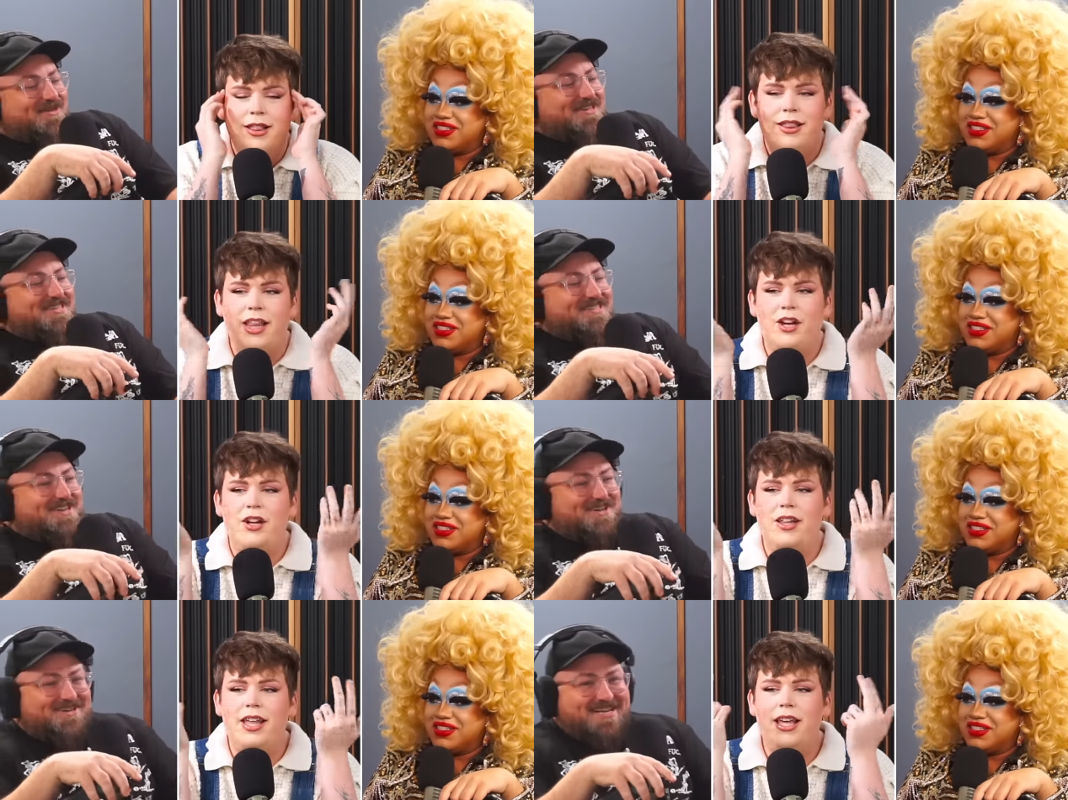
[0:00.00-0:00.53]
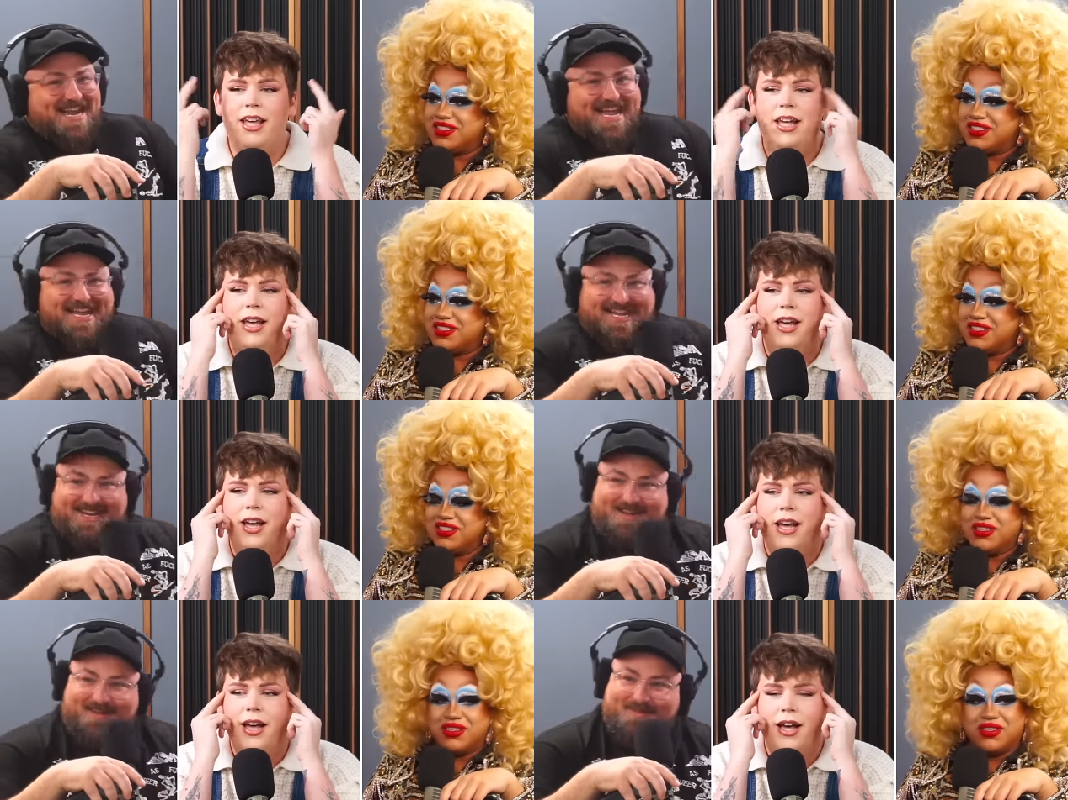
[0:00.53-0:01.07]
Speaker 1: what Literally, is her
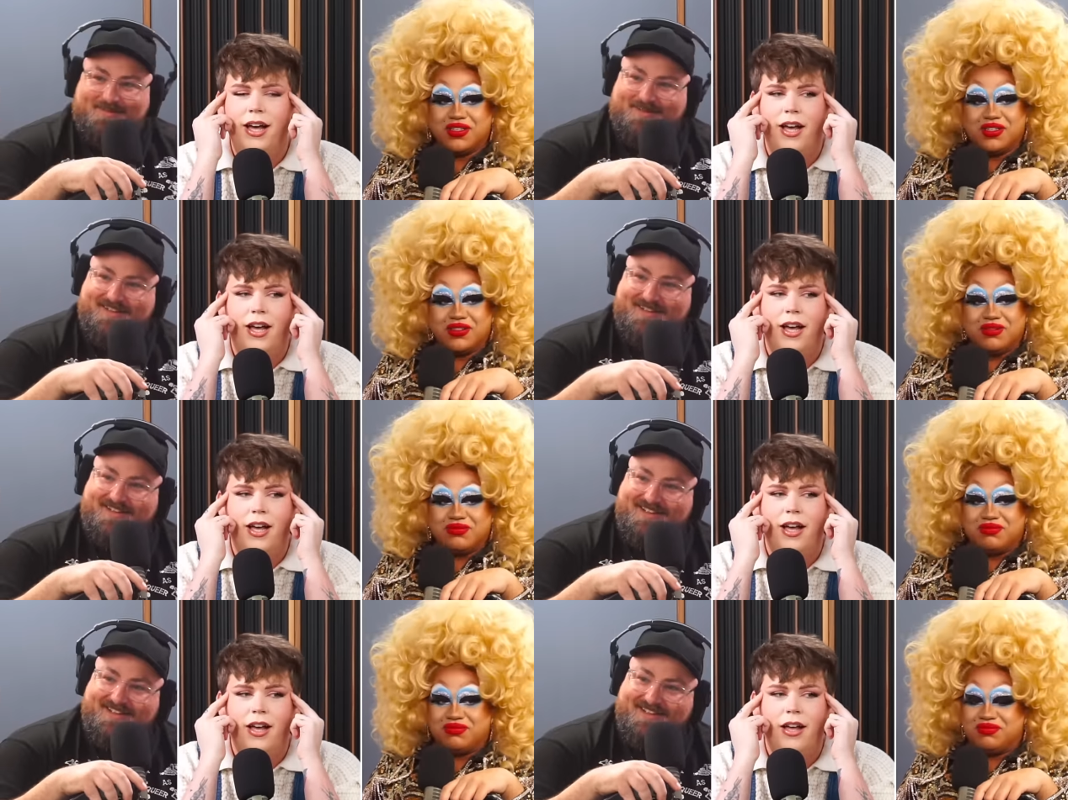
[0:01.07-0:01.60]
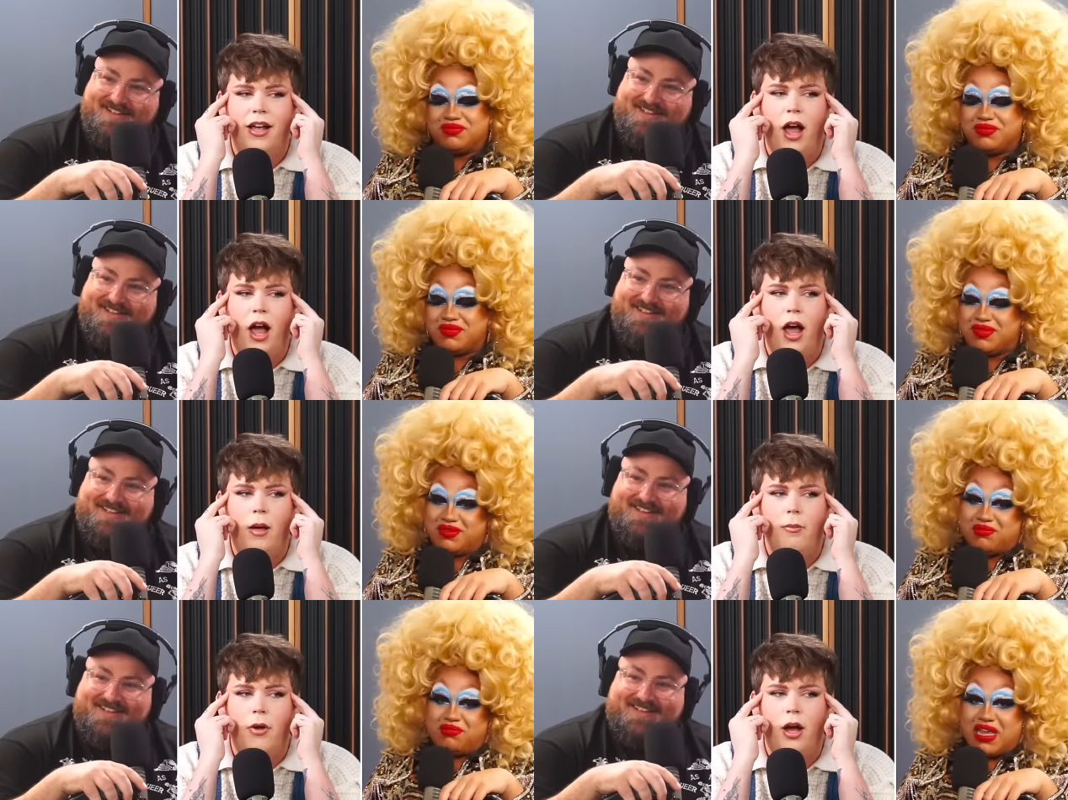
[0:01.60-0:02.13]
name?
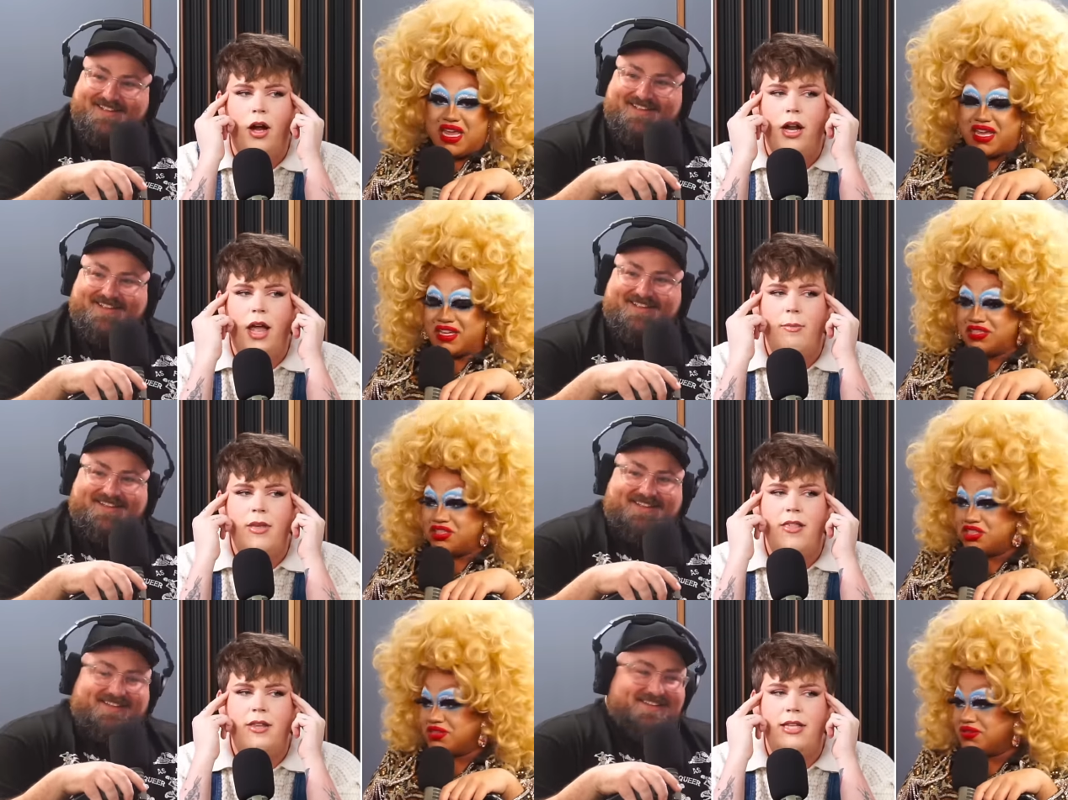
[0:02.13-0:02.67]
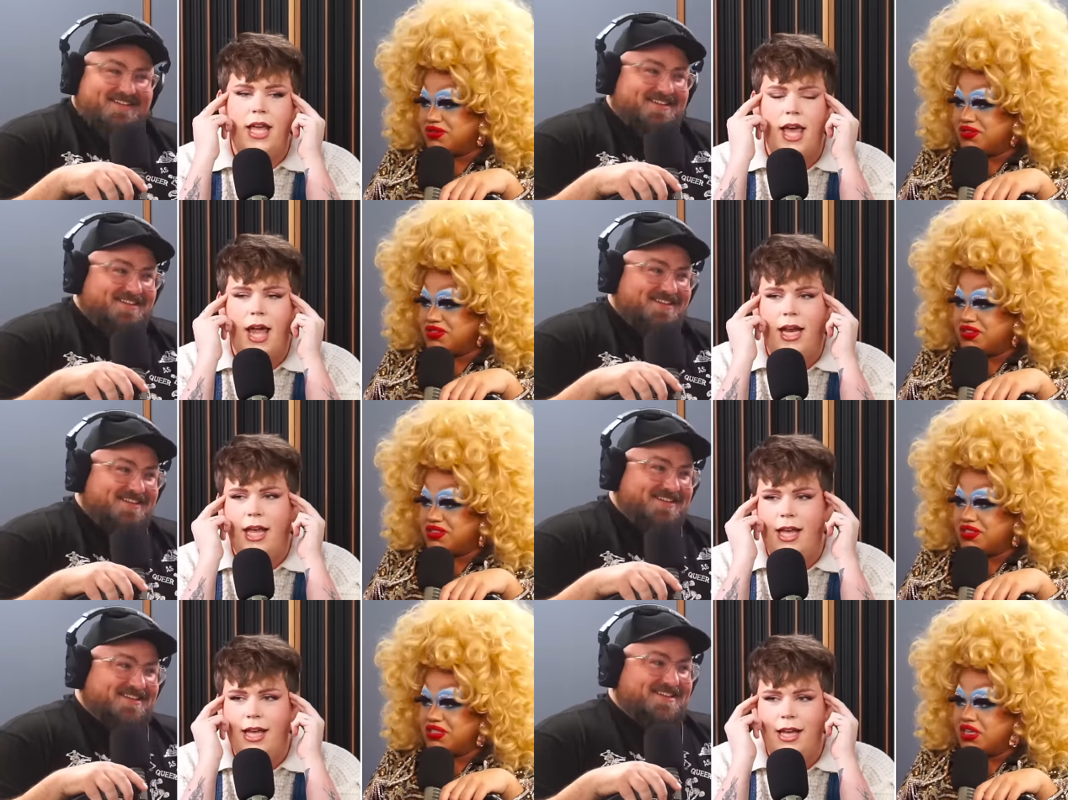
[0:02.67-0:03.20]
Um, her name is
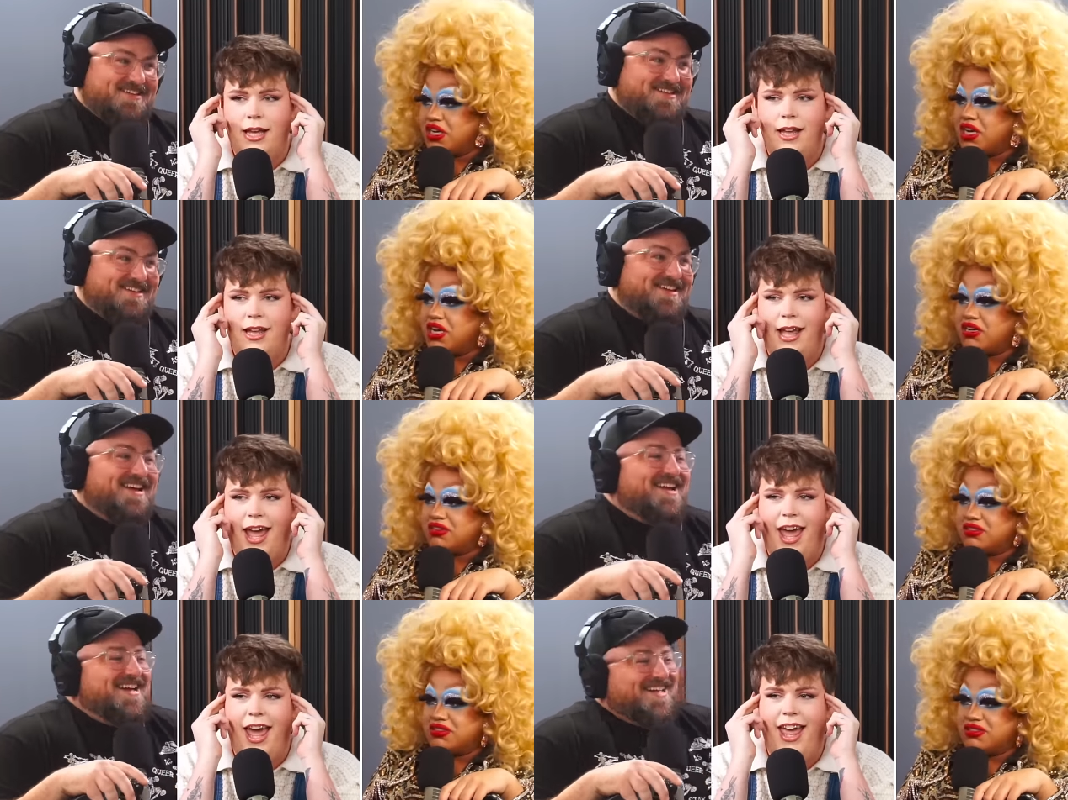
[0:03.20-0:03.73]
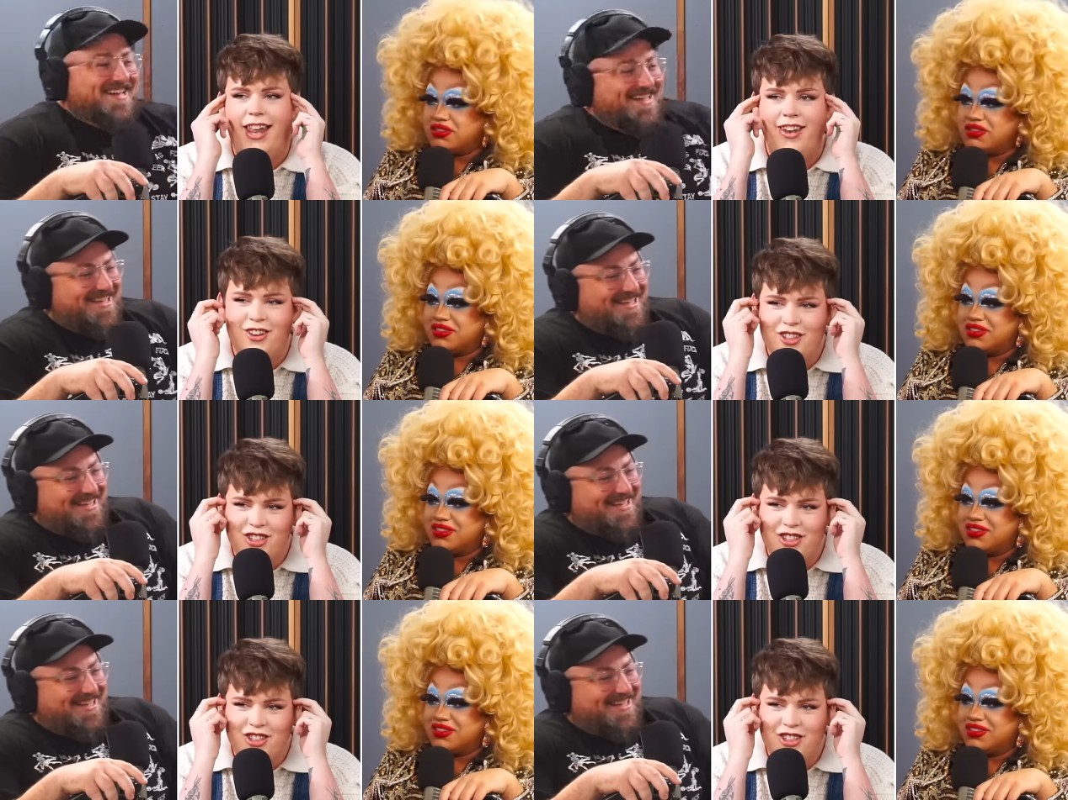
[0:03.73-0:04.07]
Danny, uh. and